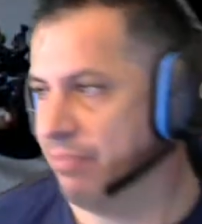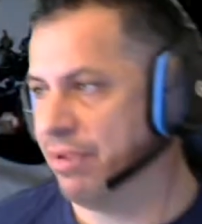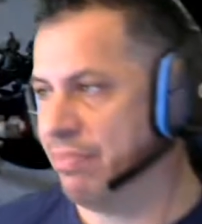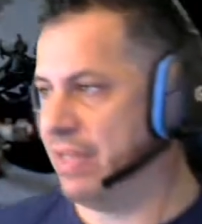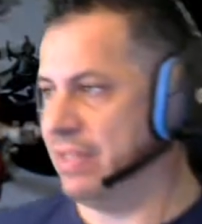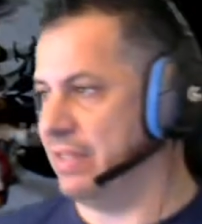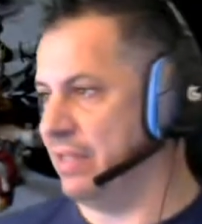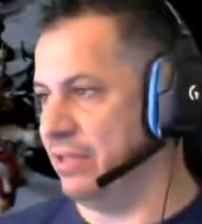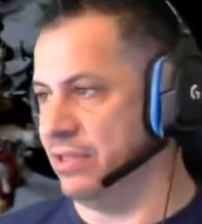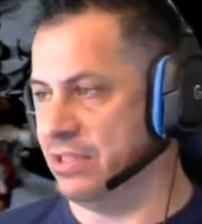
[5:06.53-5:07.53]
Pre-painted,
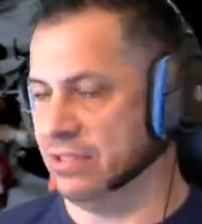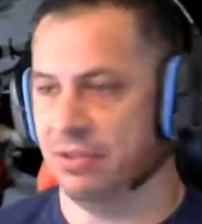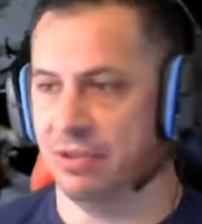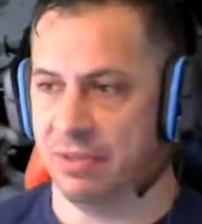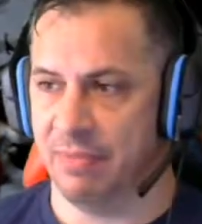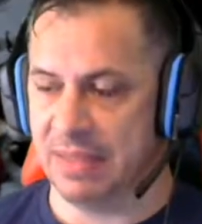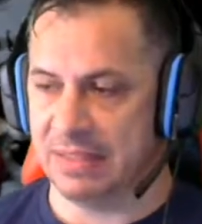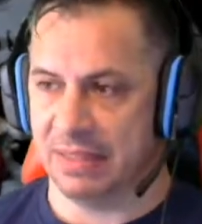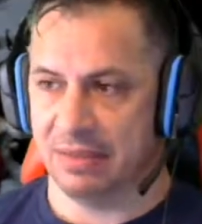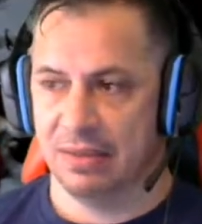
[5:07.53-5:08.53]
they just look amazing.